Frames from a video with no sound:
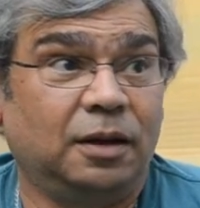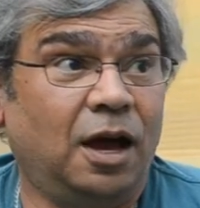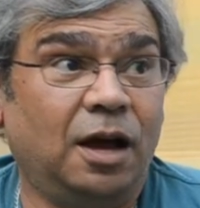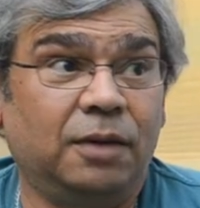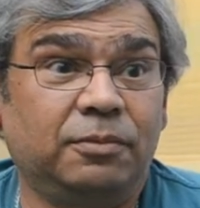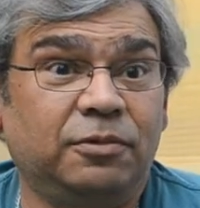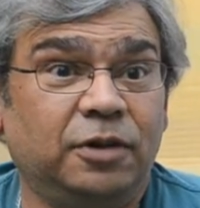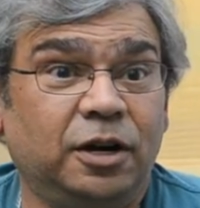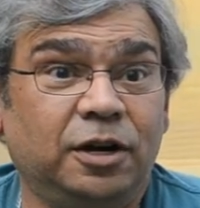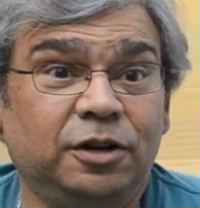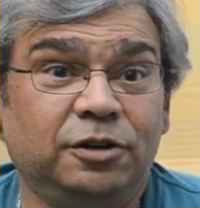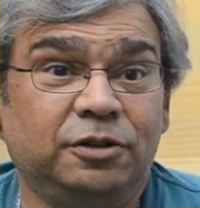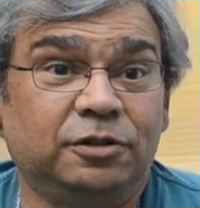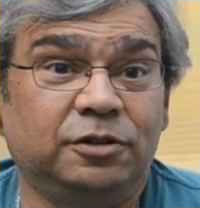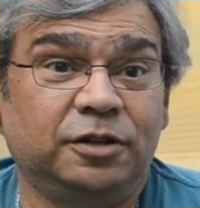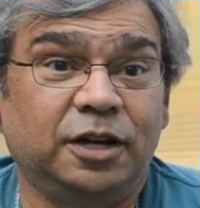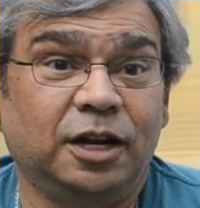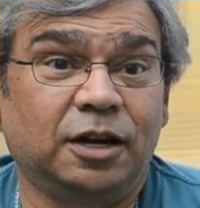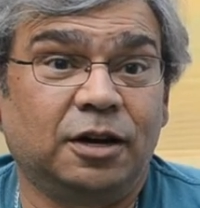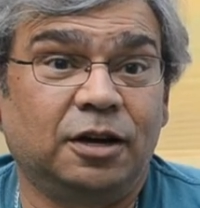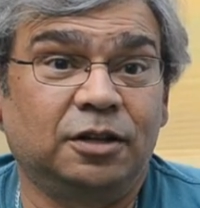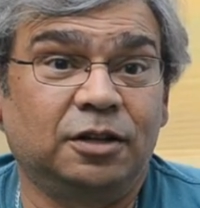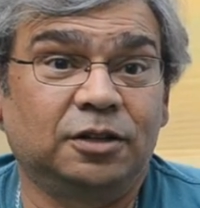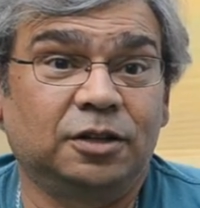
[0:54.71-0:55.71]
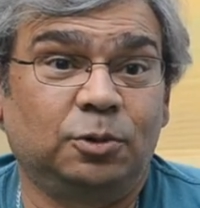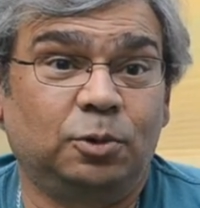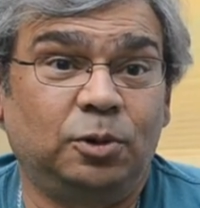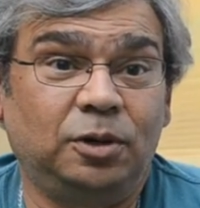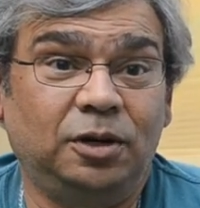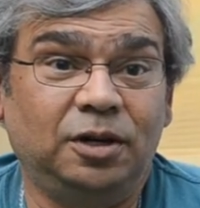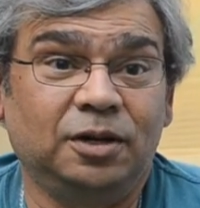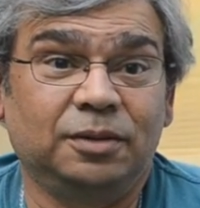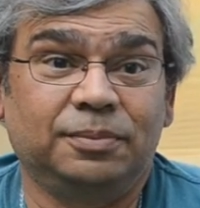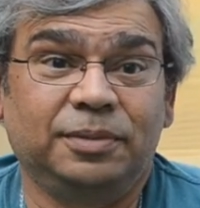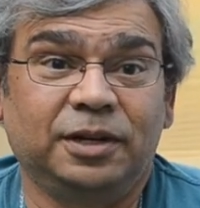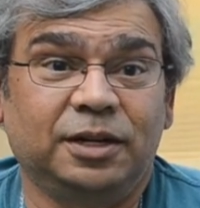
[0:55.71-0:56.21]
now I'm ready to take on the
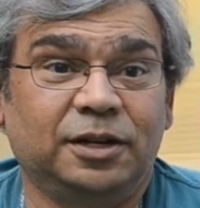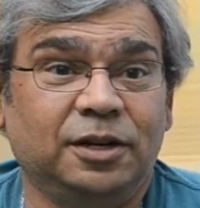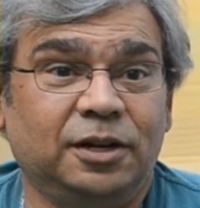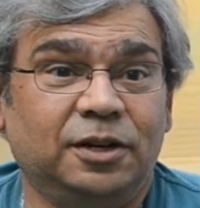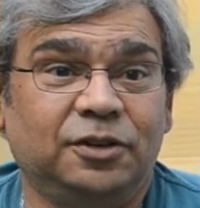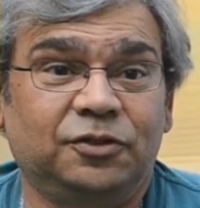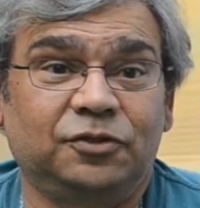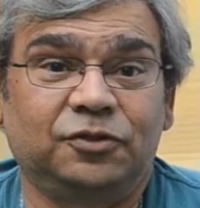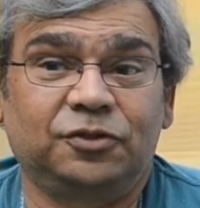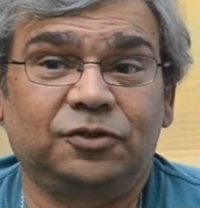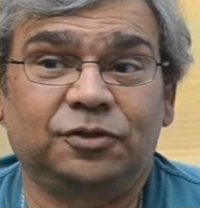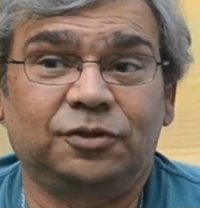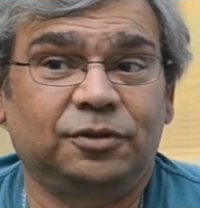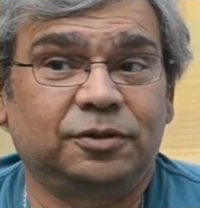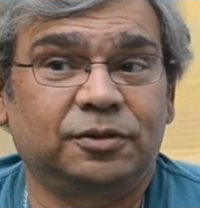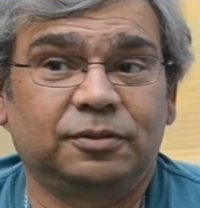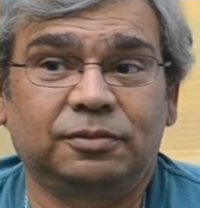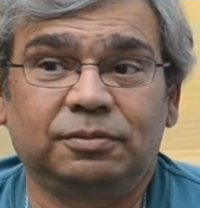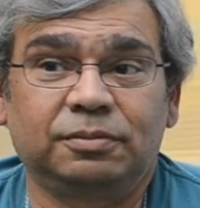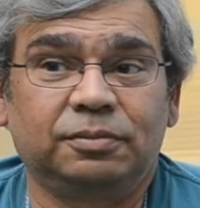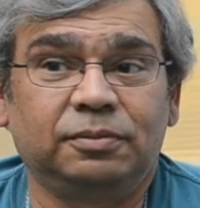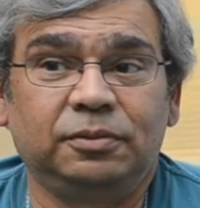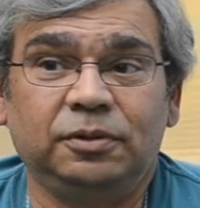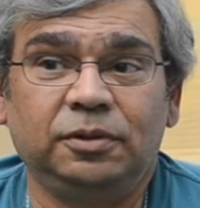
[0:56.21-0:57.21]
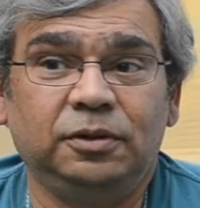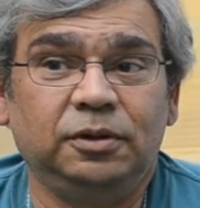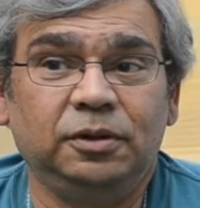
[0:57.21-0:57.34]
world because